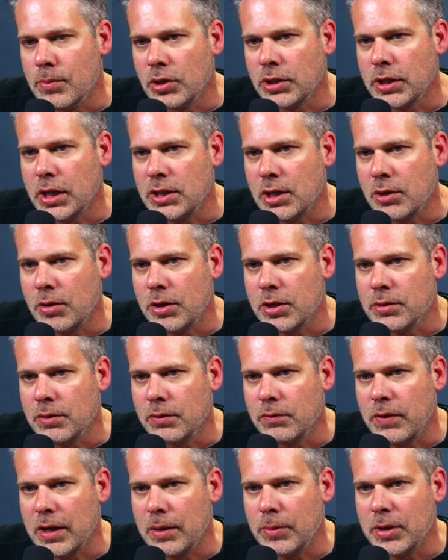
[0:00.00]
a multi
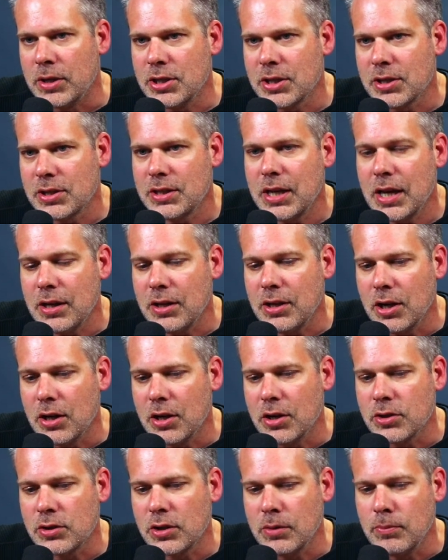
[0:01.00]
generational family. Just 10
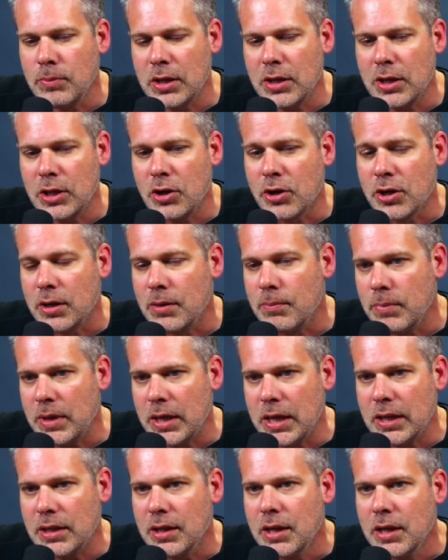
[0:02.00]
years could mean that you're going to
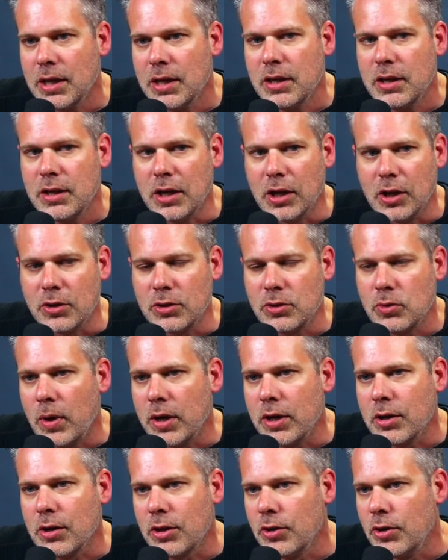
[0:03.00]
meet you know
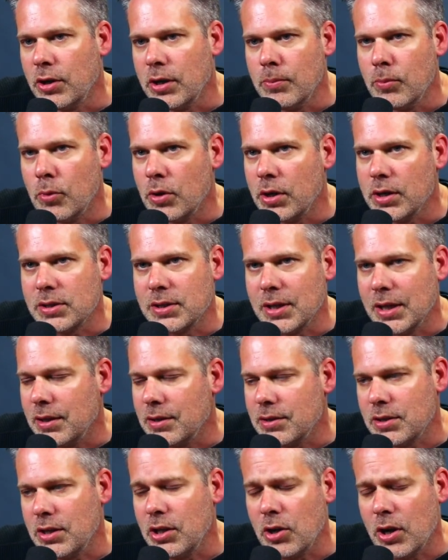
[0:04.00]
20 or 30 more
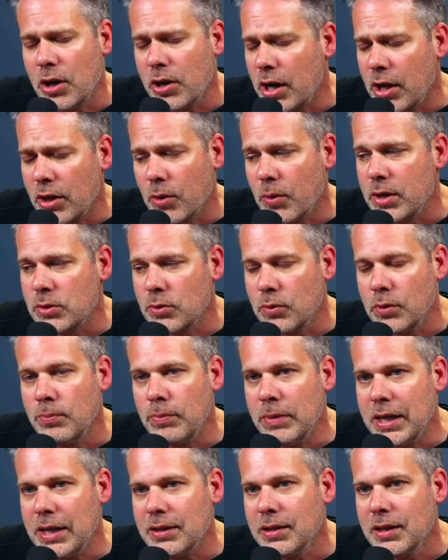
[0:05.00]
descendants than you otherwise would
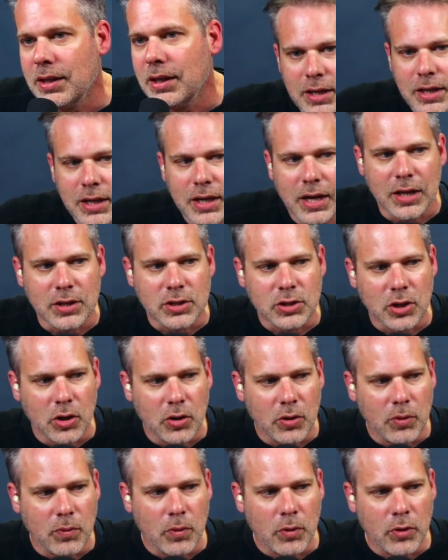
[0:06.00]
meet and
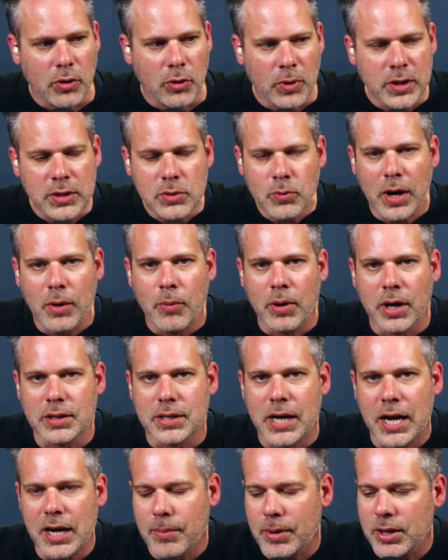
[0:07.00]
so the reason why i want to
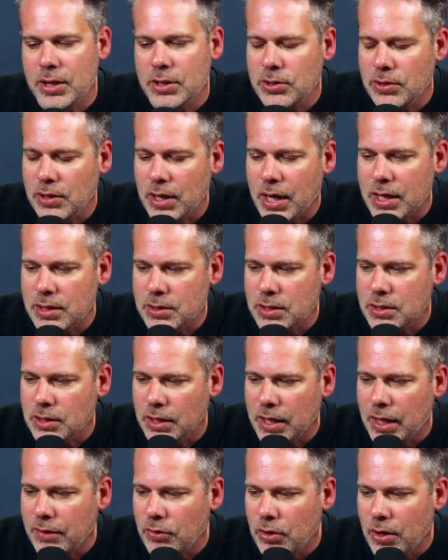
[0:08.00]
talk about this you guys because
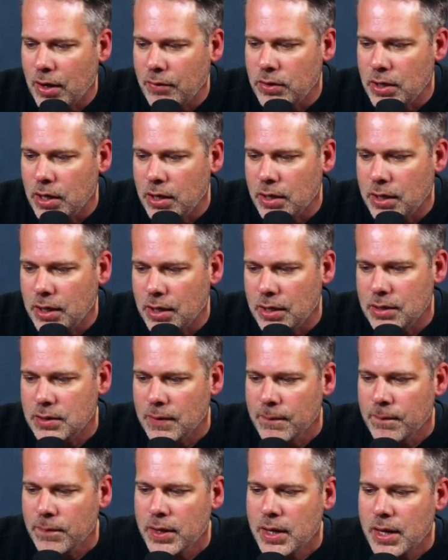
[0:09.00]
a lot of you have young
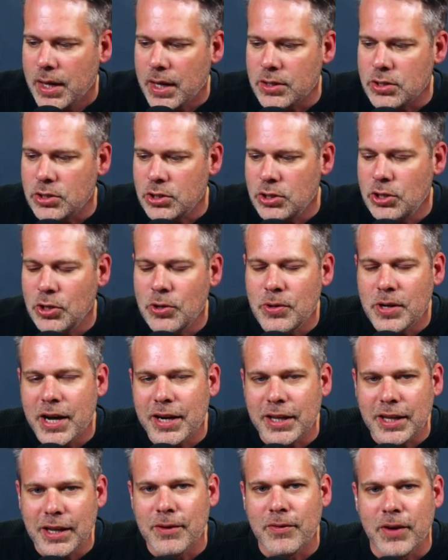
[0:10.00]
kids is do
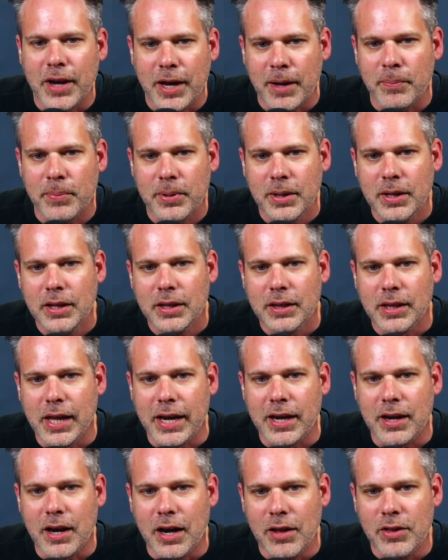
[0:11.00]
not give up
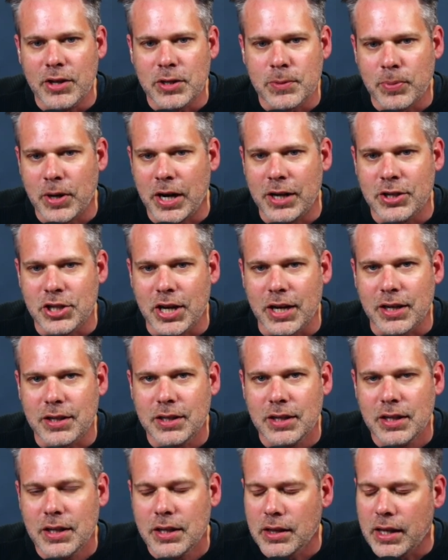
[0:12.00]
like on this
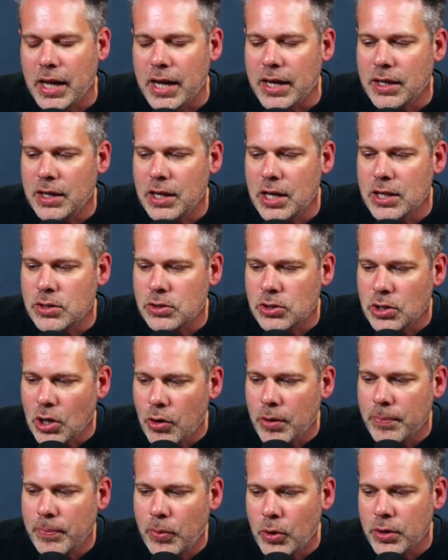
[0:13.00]
project like it's
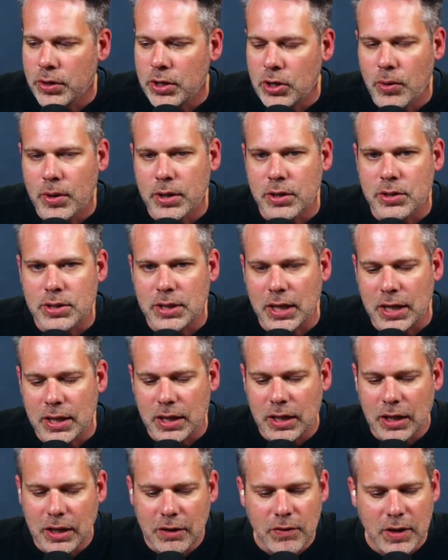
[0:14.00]
so important that you understand
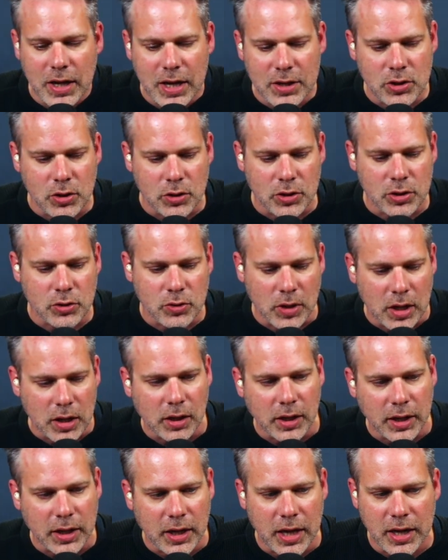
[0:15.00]
that even as you're
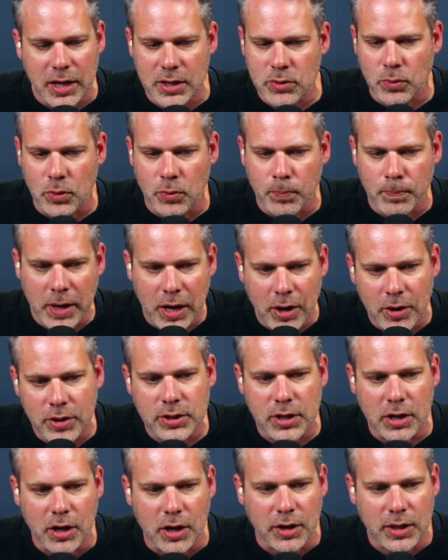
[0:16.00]
struggling and as we're
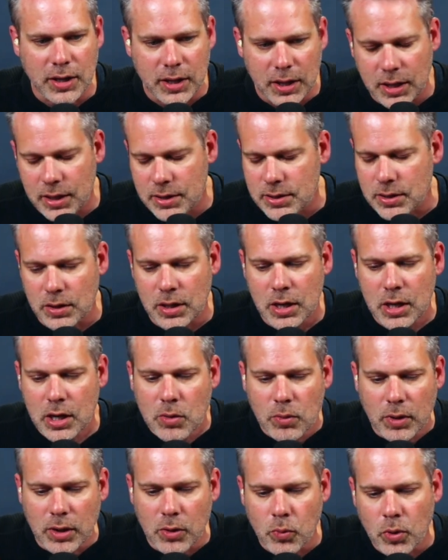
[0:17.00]
parenting our kids and
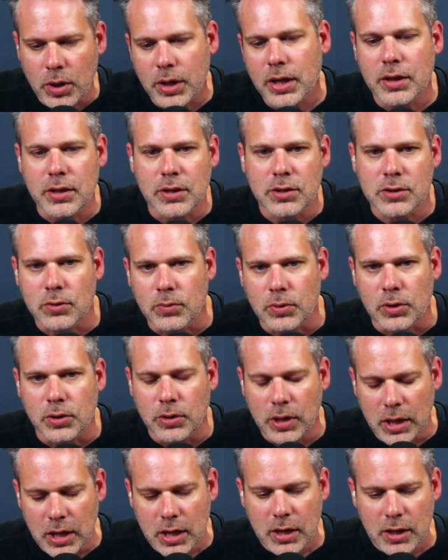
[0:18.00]
really working this
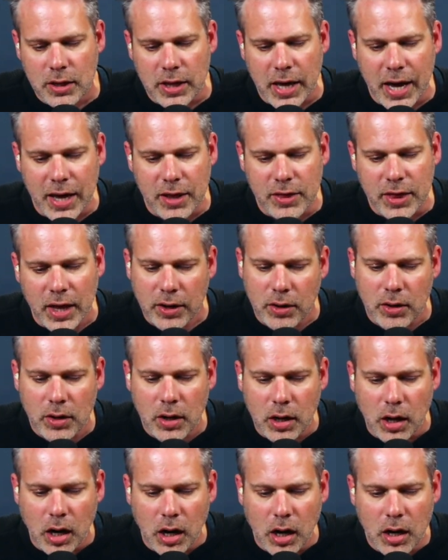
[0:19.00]
through that that
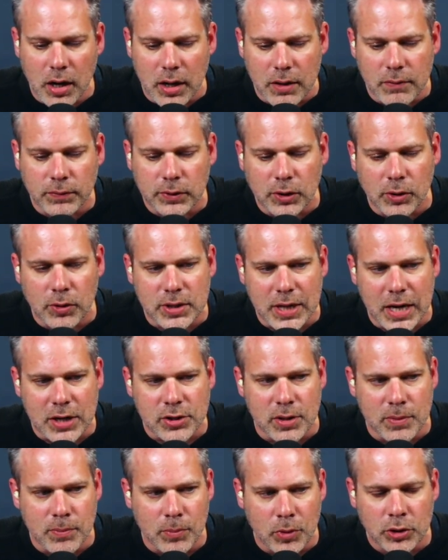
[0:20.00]
our influence
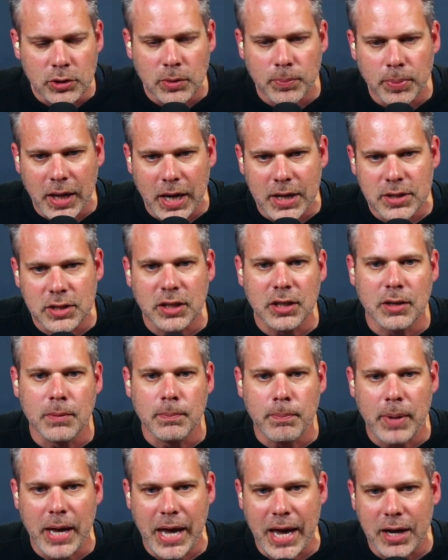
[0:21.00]
actually multiplies and
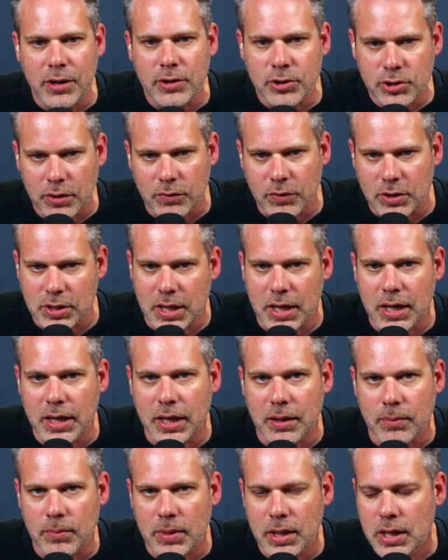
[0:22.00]
compounds over
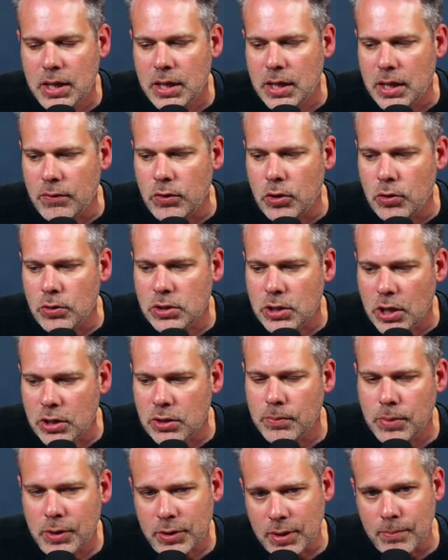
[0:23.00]
time if you start
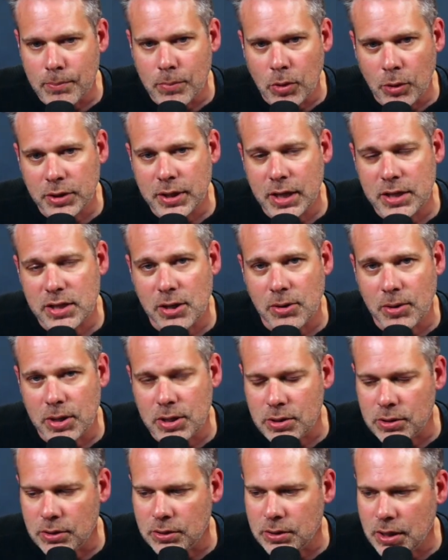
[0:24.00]
to build a
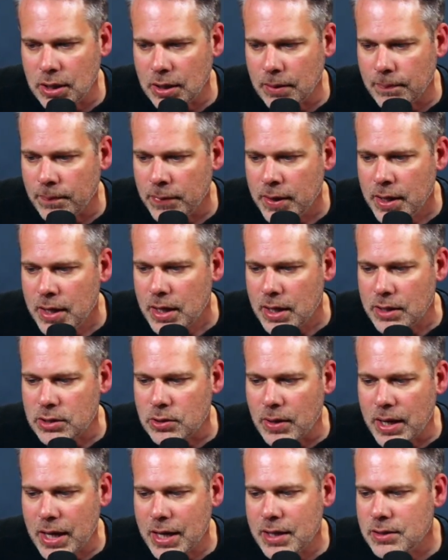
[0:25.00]
multi-generational team. And
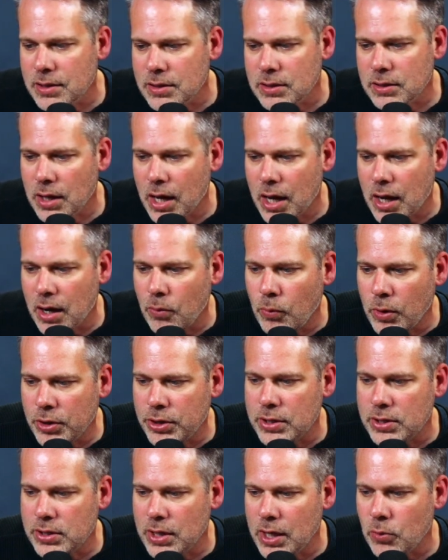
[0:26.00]
so Hansen's law,
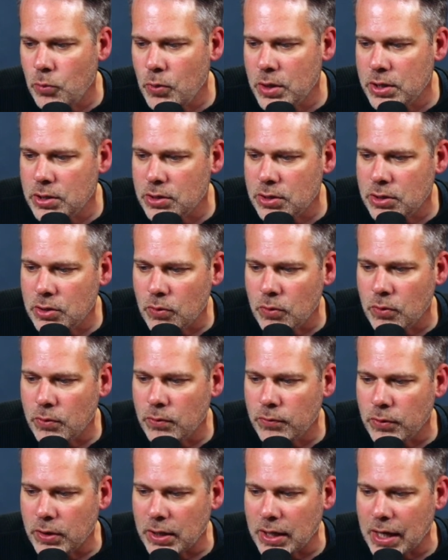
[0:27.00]
what the son wishes to
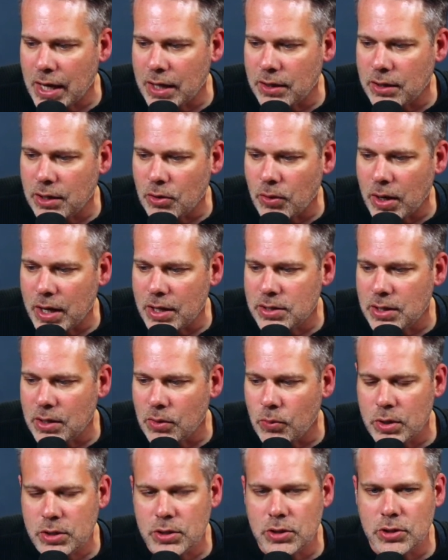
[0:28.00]
forget, the
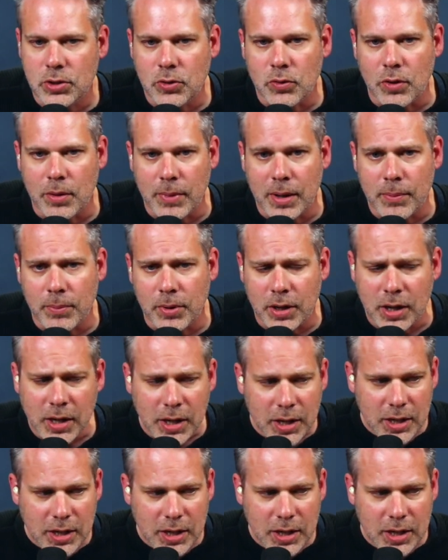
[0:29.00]
grandson wishes to remember.